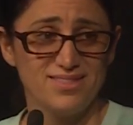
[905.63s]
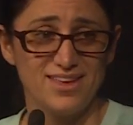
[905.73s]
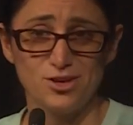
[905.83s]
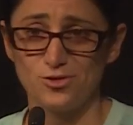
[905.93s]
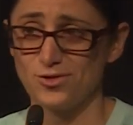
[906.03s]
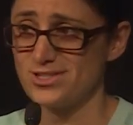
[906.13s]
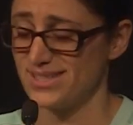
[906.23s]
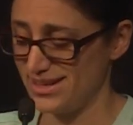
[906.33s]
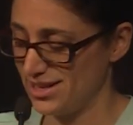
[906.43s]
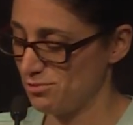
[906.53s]
Thank you for
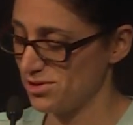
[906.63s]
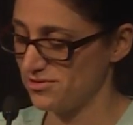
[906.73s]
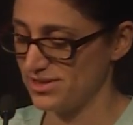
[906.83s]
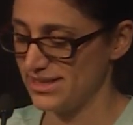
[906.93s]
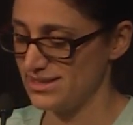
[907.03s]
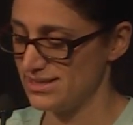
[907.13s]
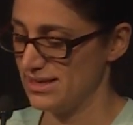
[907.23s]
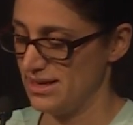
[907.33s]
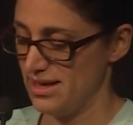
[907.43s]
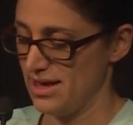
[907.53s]
standing with Flint,
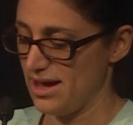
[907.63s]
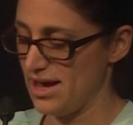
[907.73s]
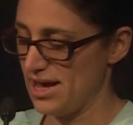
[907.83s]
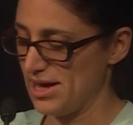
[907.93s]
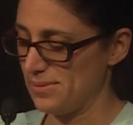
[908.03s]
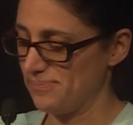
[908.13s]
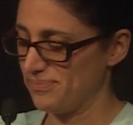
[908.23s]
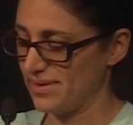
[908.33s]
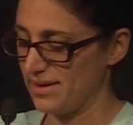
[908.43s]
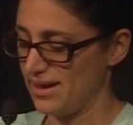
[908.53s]

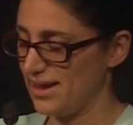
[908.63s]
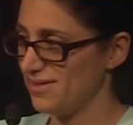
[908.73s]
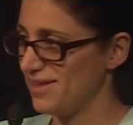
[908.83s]
and